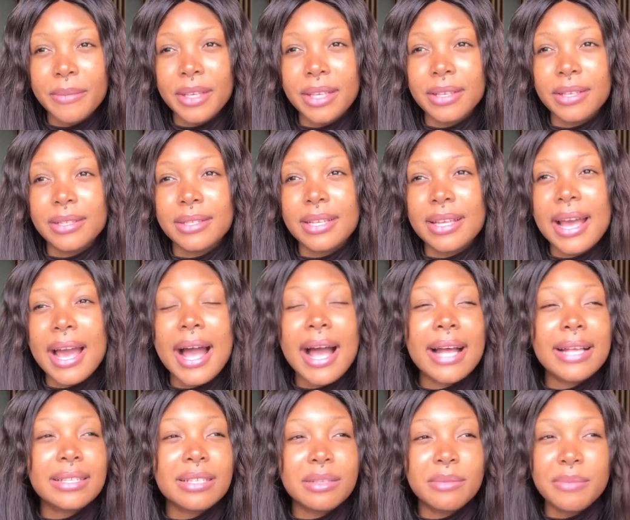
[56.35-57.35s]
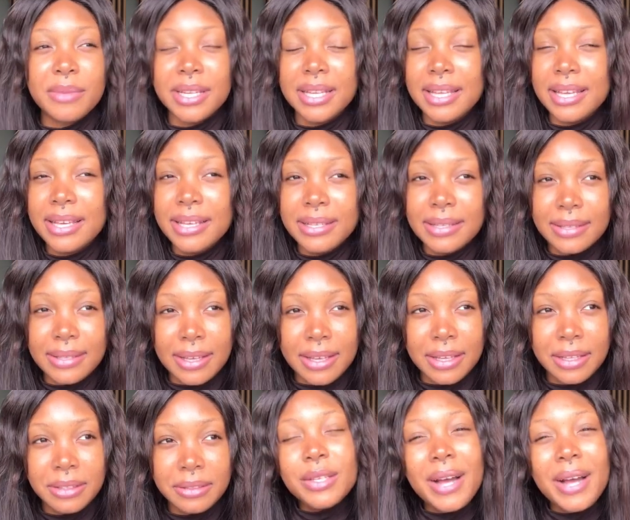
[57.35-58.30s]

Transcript: because it hasn't been easy.